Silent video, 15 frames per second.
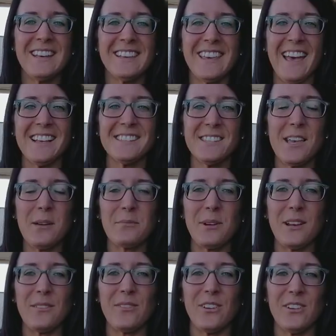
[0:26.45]
gas up,
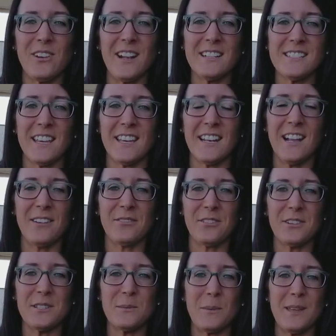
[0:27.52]
ready for you now to take it out for
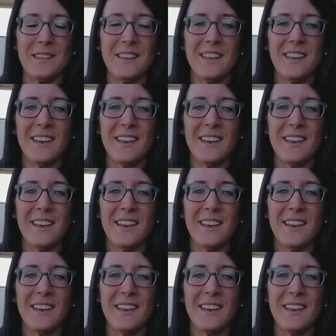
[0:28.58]
a spin.